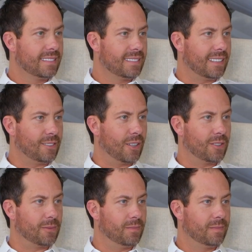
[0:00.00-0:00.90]
That's
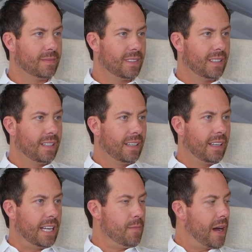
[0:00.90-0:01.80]
awesome.
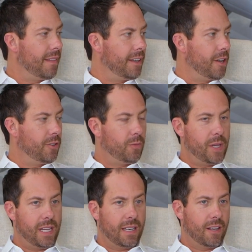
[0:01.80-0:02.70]
Anybody that knows
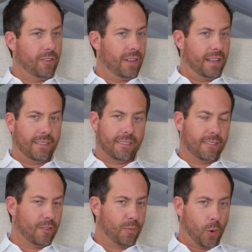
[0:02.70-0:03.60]
me knows that
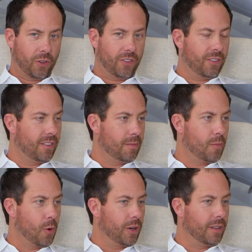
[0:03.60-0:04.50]
sports is an
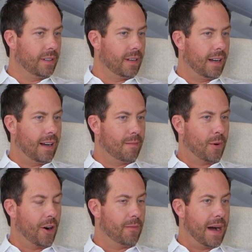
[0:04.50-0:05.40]
important
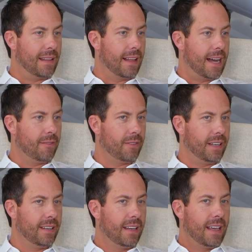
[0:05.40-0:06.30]
part of my life,
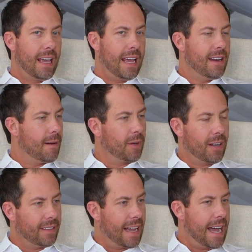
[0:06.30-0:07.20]
and not
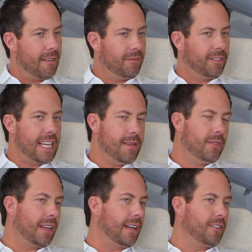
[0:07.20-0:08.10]
because I have teams
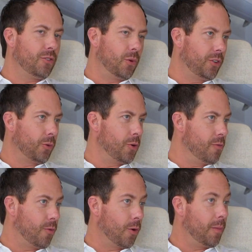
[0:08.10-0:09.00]
that I just want to root
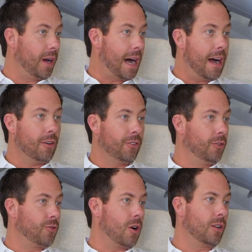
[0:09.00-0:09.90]
for, but I also
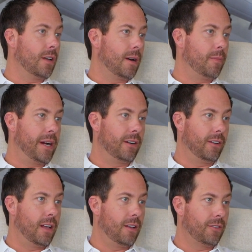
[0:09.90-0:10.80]
draw a lot of
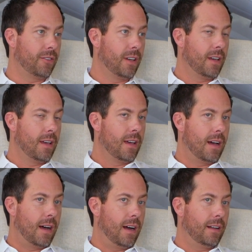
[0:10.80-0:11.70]
parallels
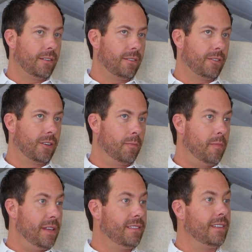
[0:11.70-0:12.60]
to
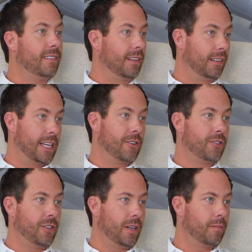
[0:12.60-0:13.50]
business and
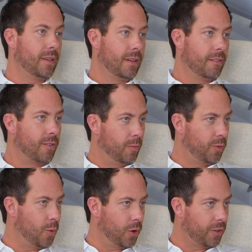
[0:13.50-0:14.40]
leadership from
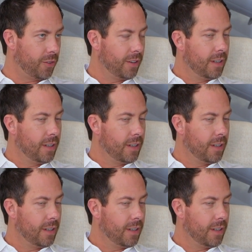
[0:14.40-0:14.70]
sports.